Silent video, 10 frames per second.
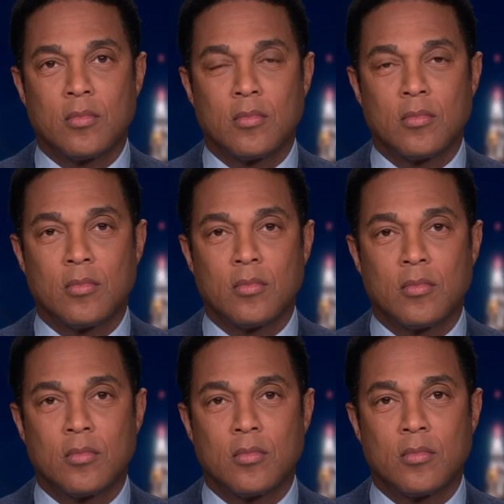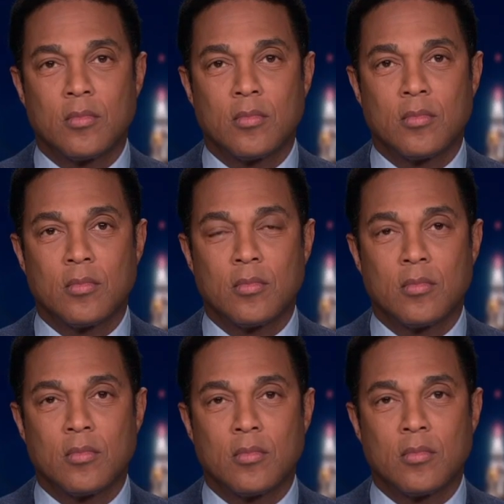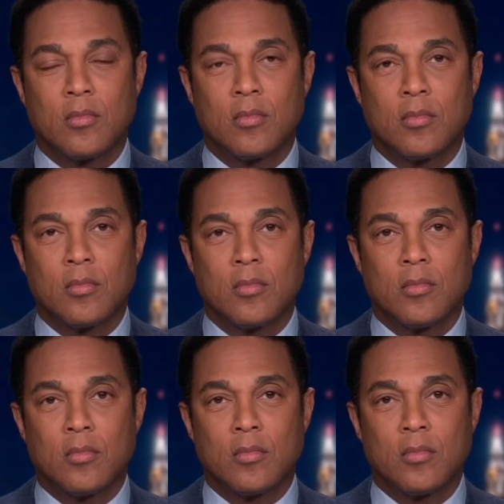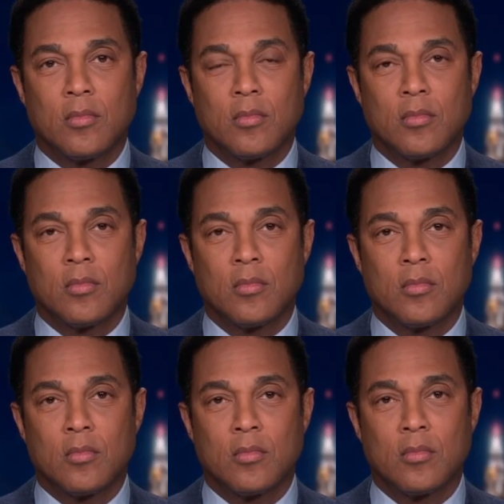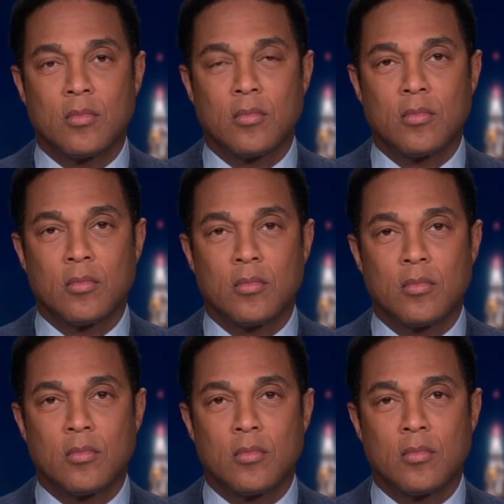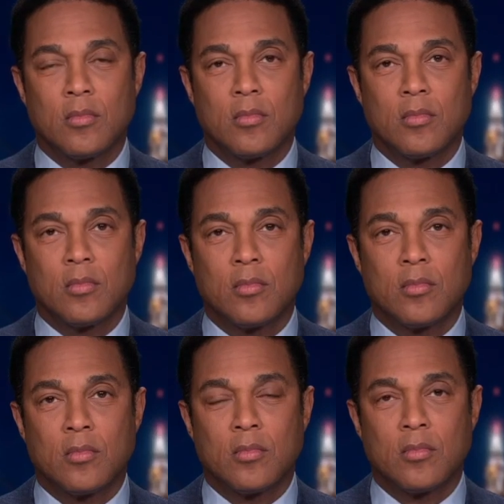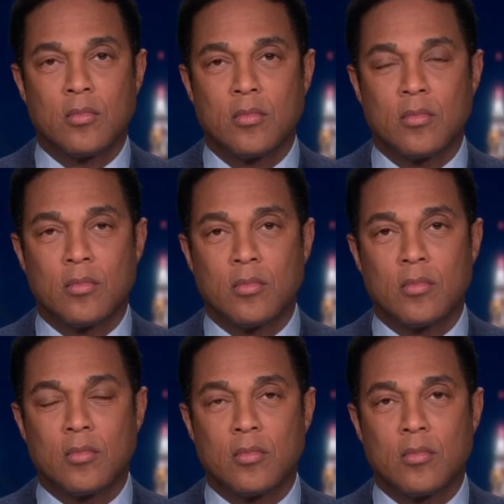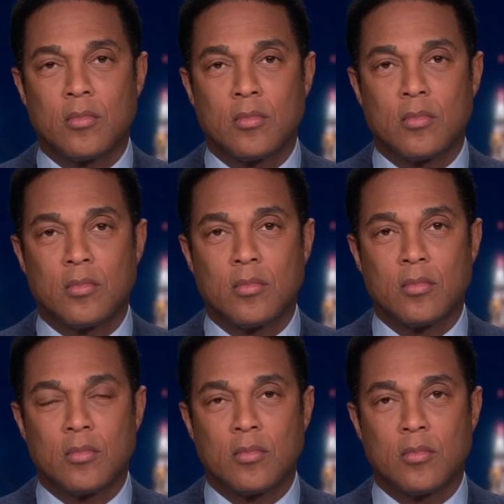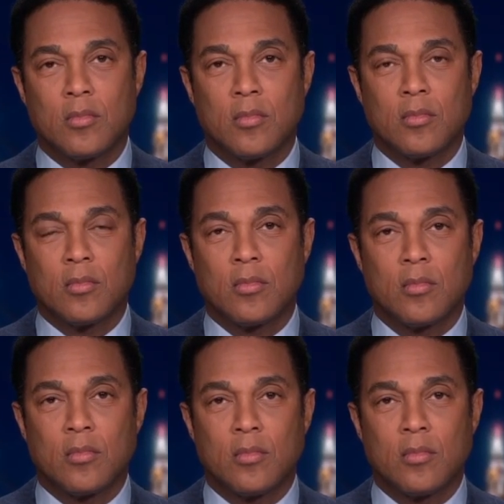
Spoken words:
This person isn't speaking.